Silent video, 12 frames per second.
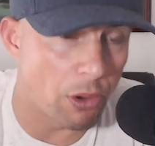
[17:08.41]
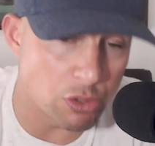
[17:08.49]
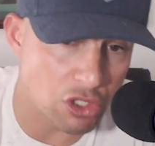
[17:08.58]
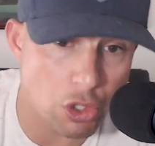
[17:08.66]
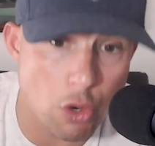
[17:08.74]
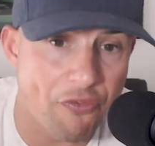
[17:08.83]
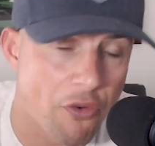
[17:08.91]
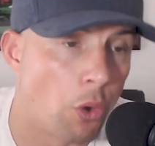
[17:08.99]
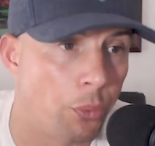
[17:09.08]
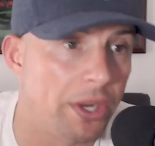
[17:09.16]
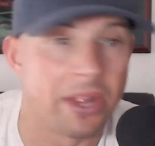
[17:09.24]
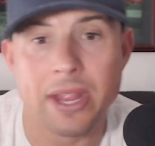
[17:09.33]
It was twofold,
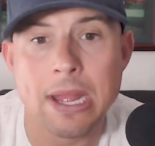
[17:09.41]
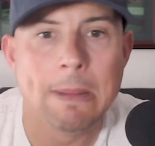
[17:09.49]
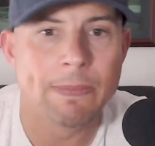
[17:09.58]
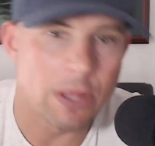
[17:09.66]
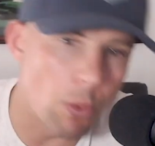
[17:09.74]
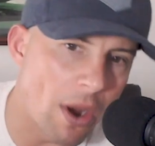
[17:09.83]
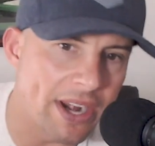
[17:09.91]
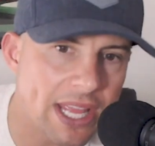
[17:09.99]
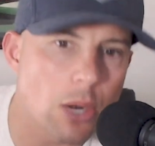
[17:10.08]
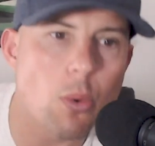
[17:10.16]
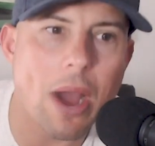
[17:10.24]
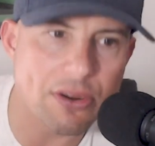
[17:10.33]
really. He wanted to
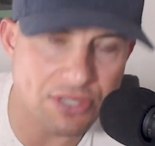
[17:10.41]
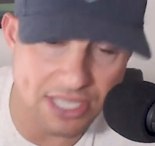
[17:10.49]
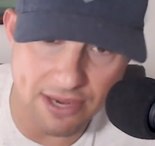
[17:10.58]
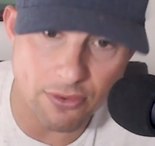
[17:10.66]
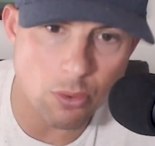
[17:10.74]
get a wide receiver